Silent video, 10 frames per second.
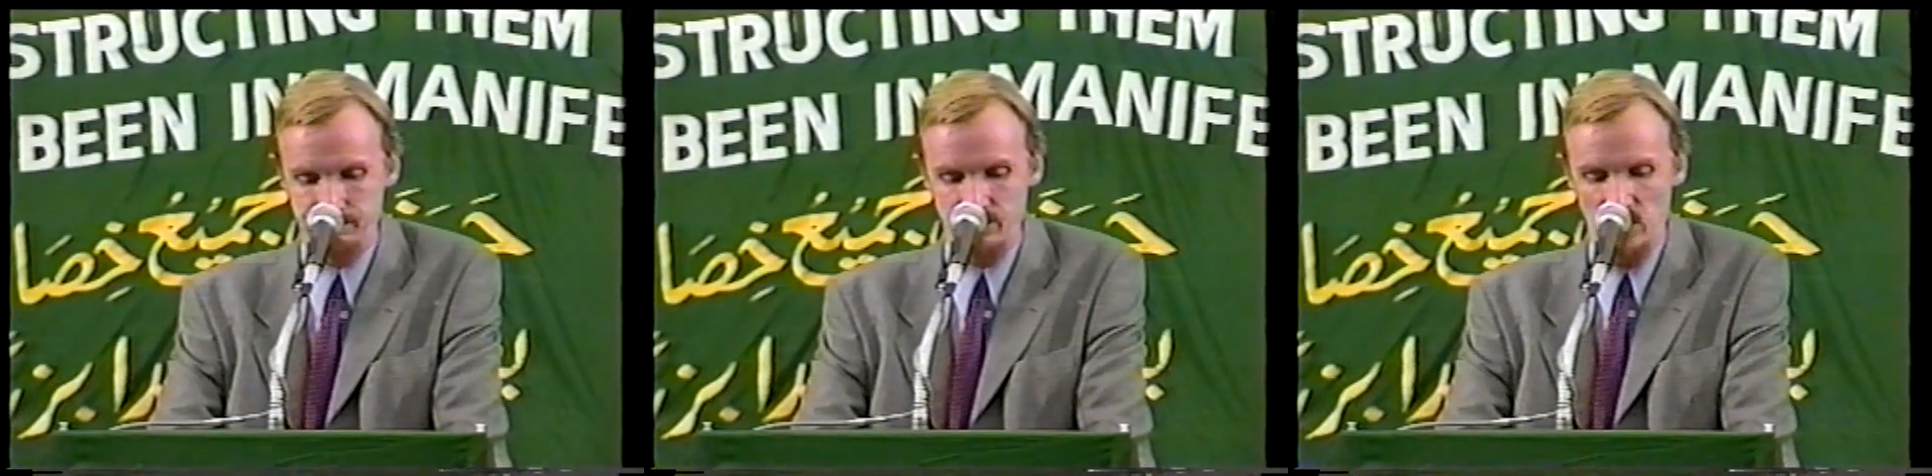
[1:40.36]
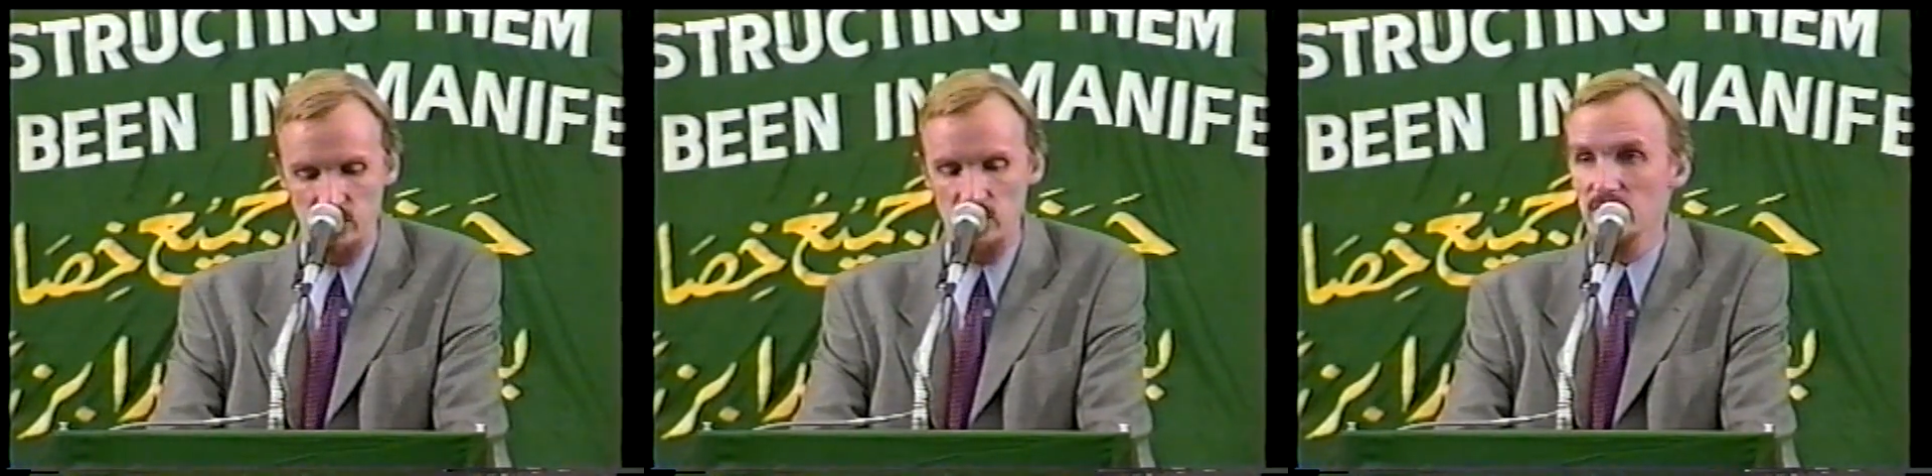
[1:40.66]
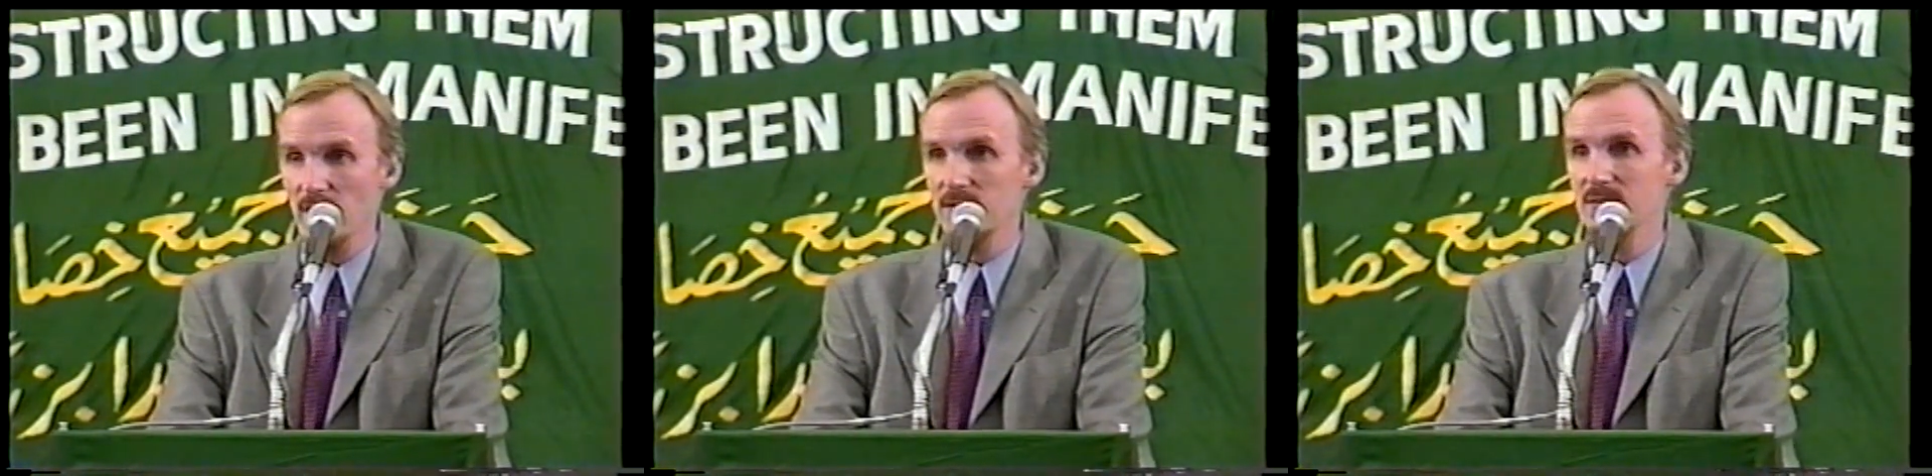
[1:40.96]

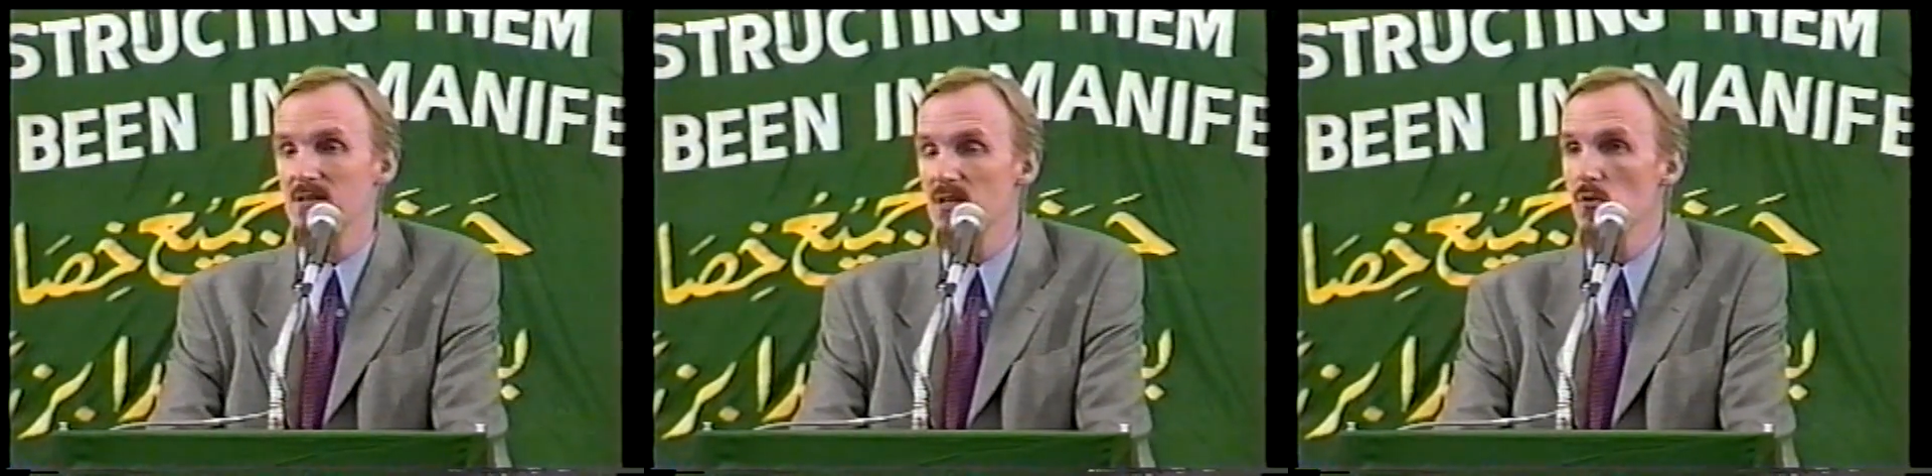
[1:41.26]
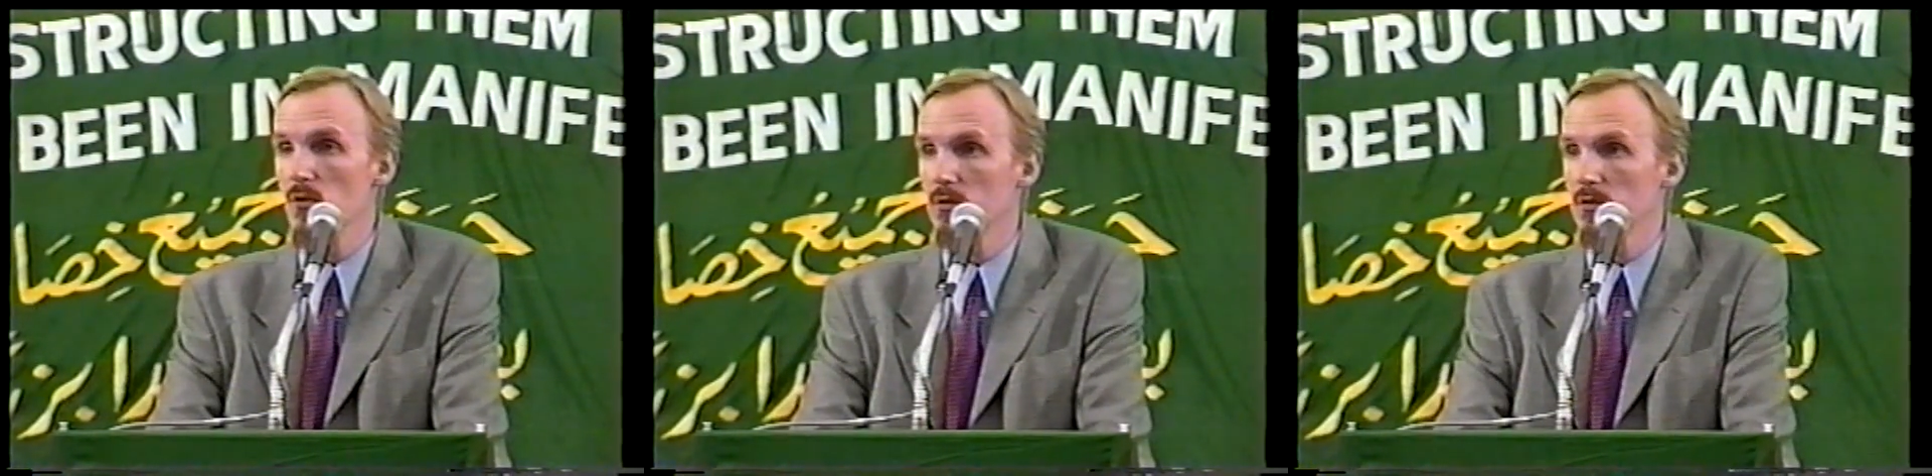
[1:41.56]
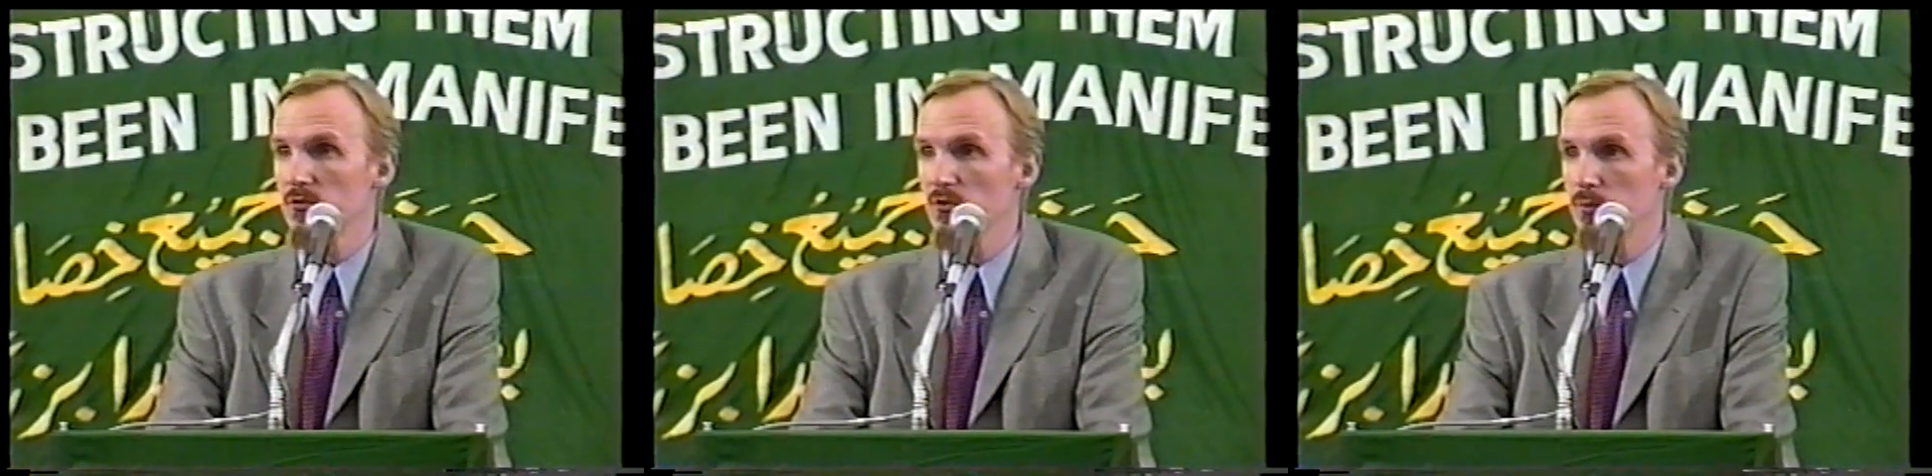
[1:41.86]
Society no longer
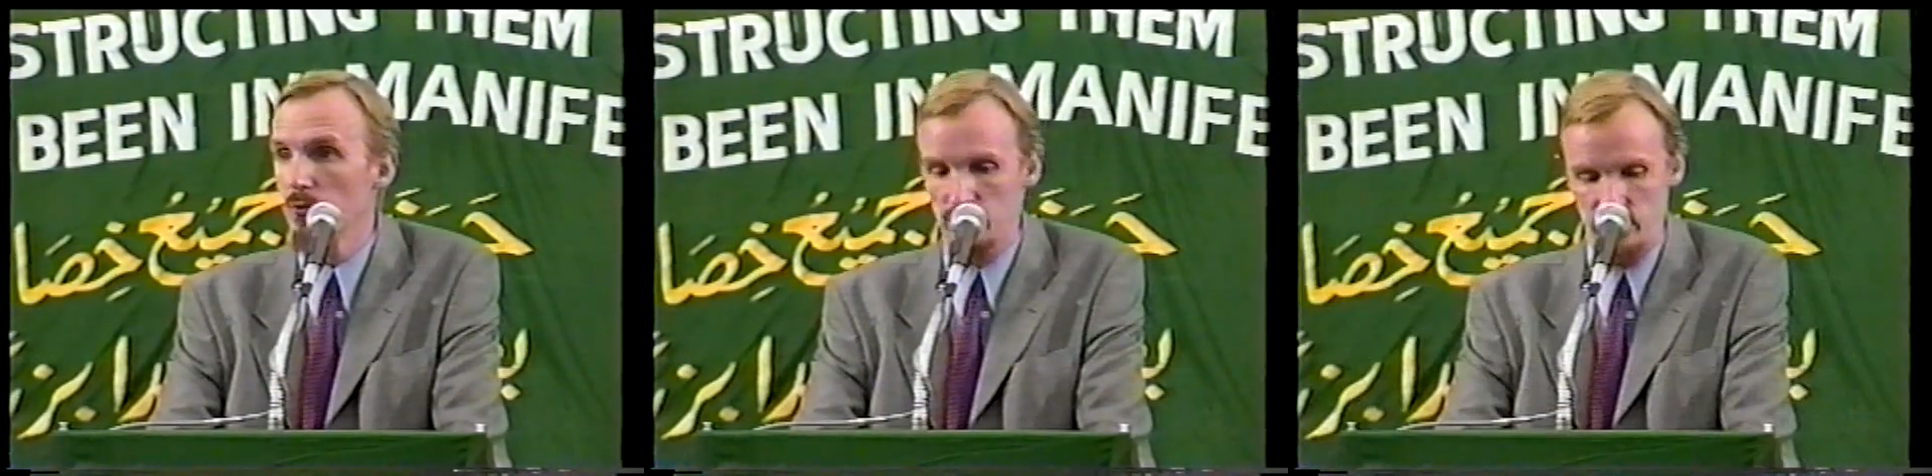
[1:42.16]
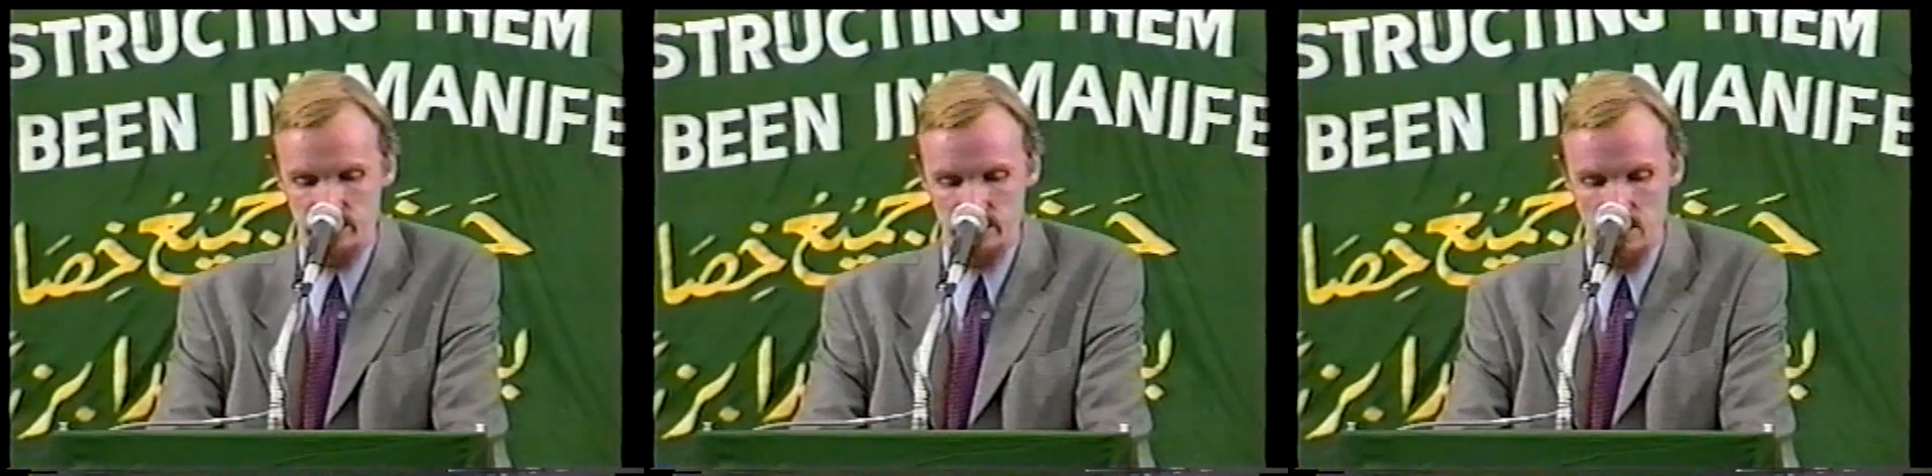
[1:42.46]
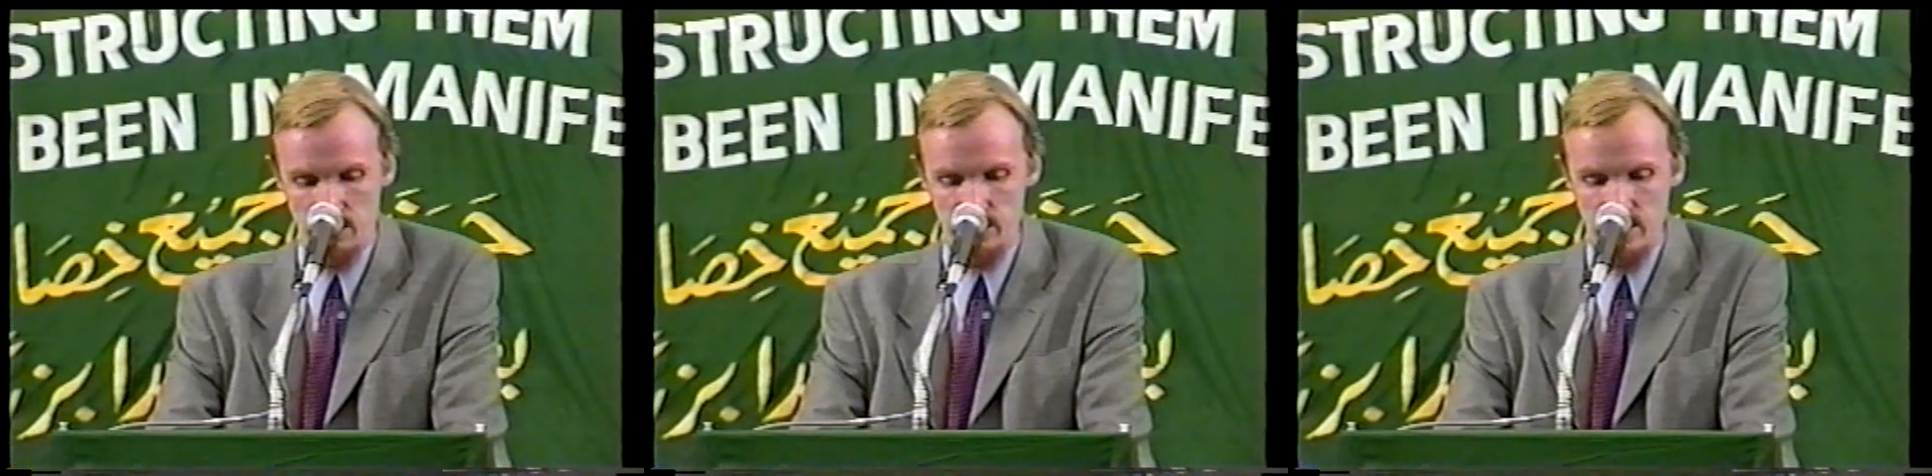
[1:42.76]
supports our
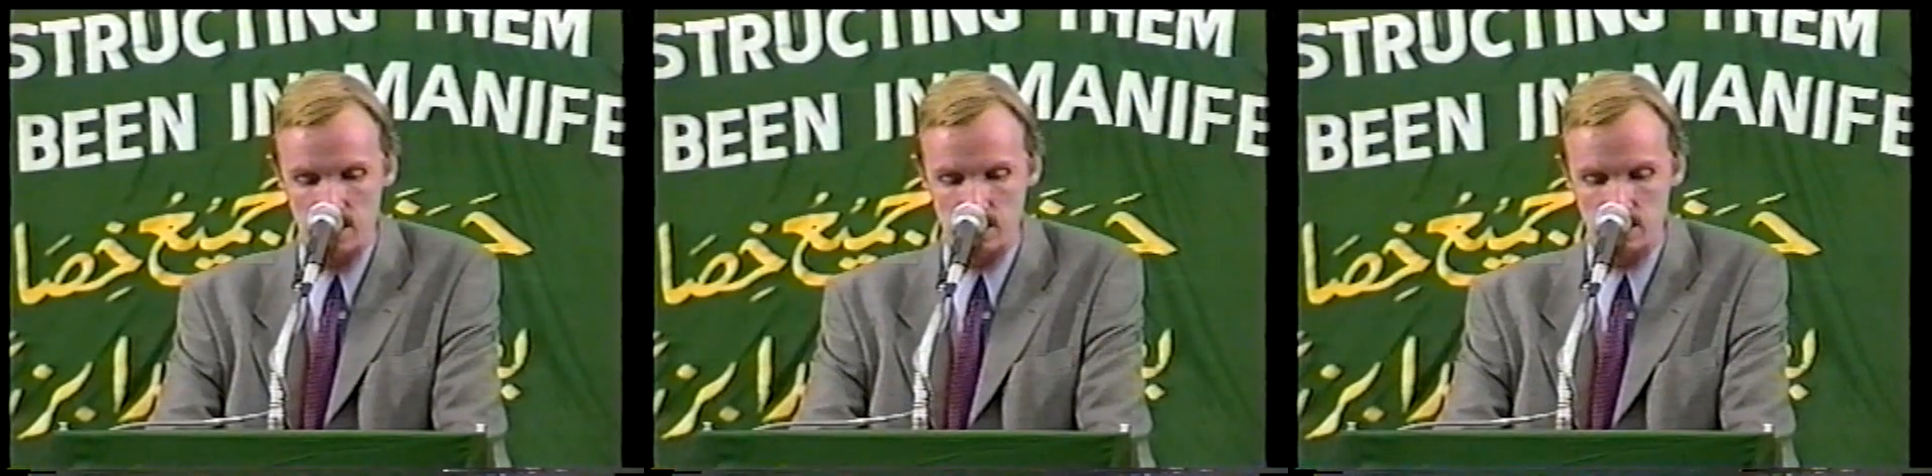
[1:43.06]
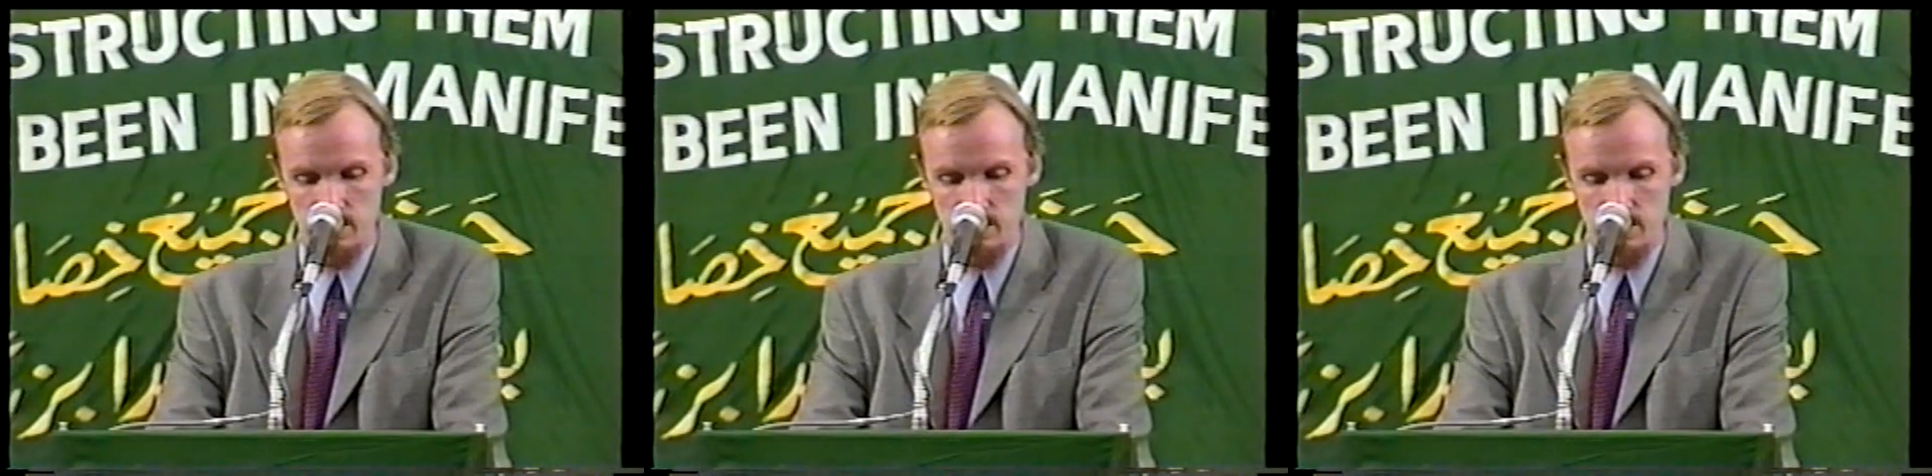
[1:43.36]
faith.